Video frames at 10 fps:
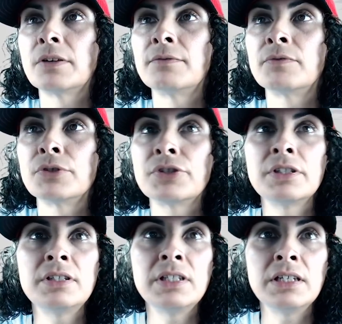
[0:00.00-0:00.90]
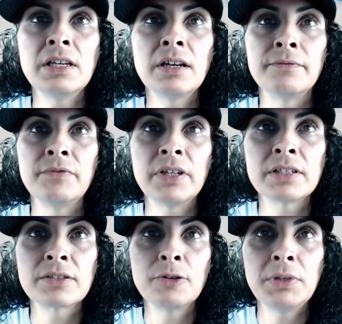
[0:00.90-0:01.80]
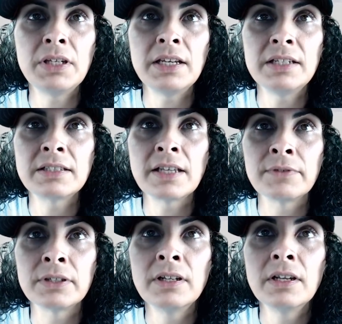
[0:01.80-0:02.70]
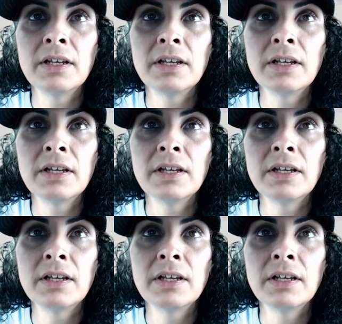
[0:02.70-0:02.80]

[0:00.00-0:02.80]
of version D of VSOP 87.